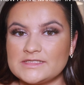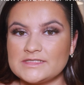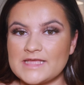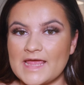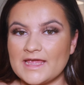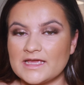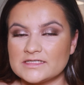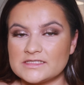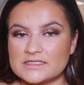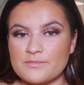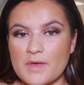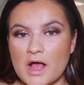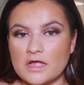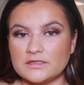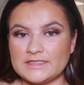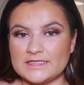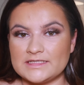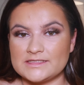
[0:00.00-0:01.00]
Take a
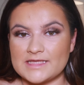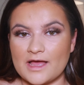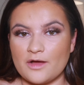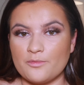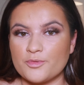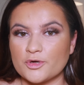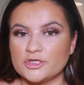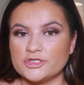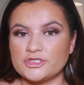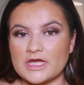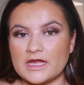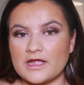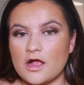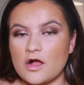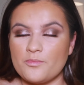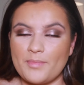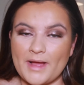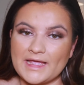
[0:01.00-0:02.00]
small detail brush and
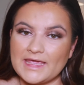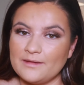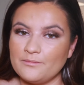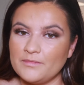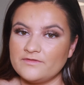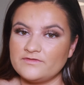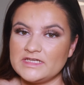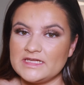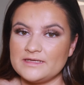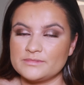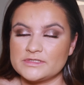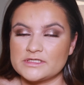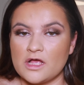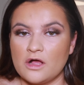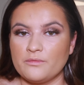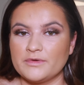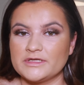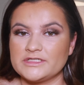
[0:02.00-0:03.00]
go back in with deep
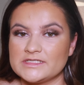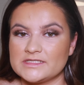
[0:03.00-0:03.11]
soul,